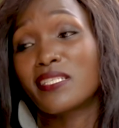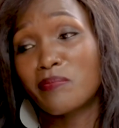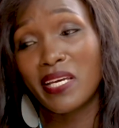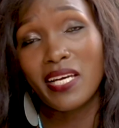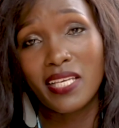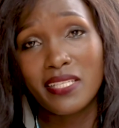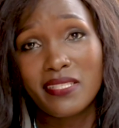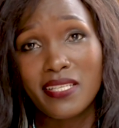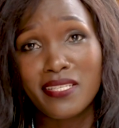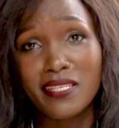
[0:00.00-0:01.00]
Yes, my early
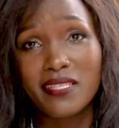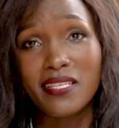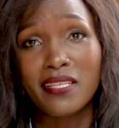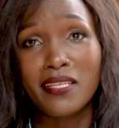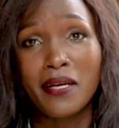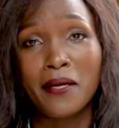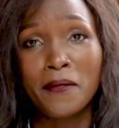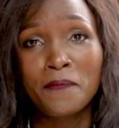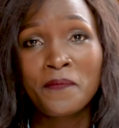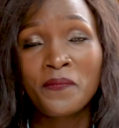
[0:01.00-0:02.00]
stages. And
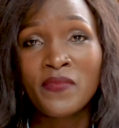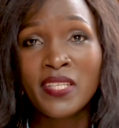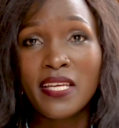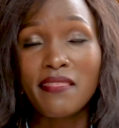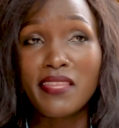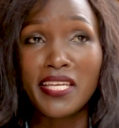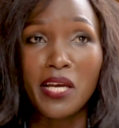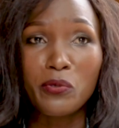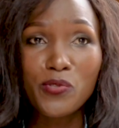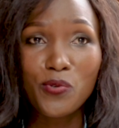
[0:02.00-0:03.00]
then
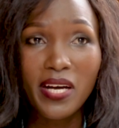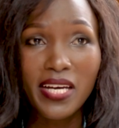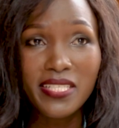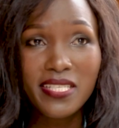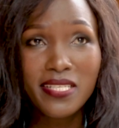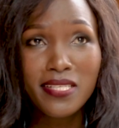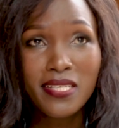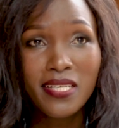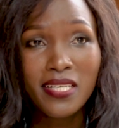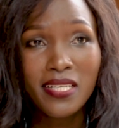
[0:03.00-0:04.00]
I also had
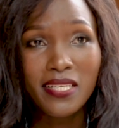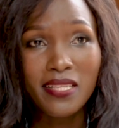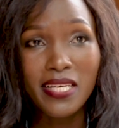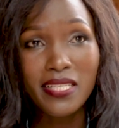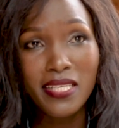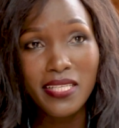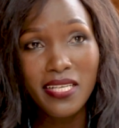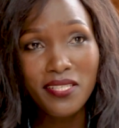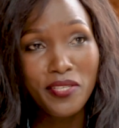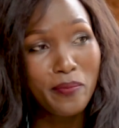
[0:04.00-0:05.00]
that
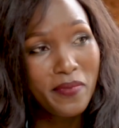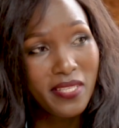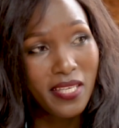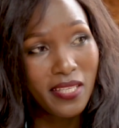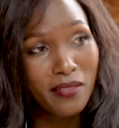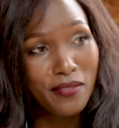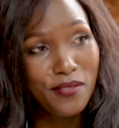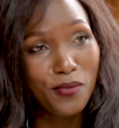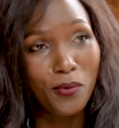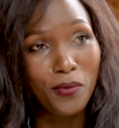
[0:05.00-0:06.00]
leadership skill.
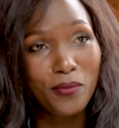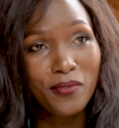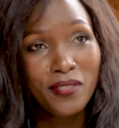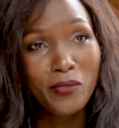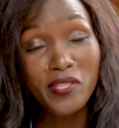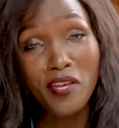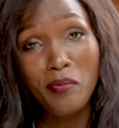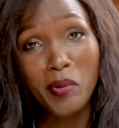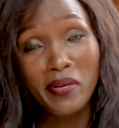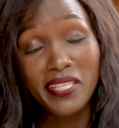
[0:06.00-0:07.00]
So, because I
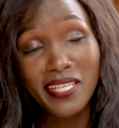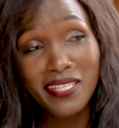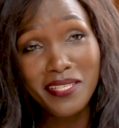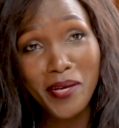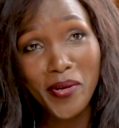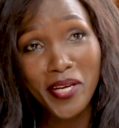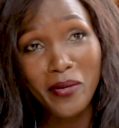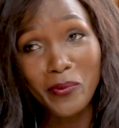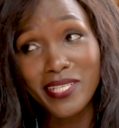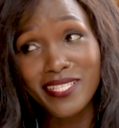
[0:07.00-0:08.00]
remember in nursery,
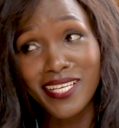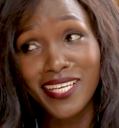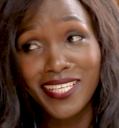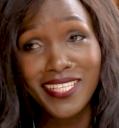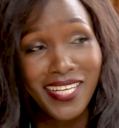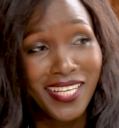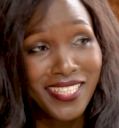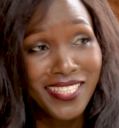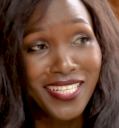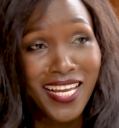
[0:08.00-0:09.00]
I was the head girl
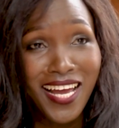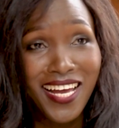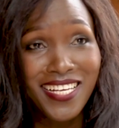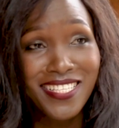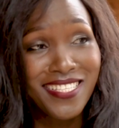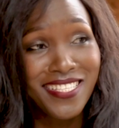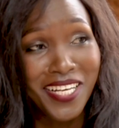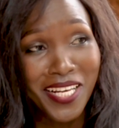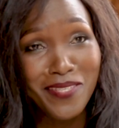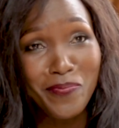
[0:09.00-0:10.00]
in class,
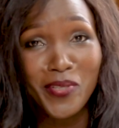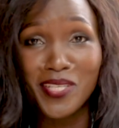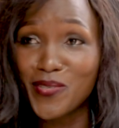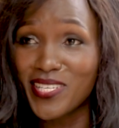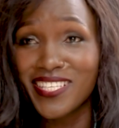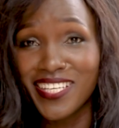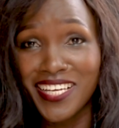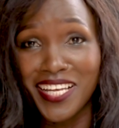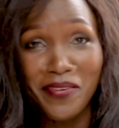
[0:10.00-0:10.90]
the class monitress, head girl,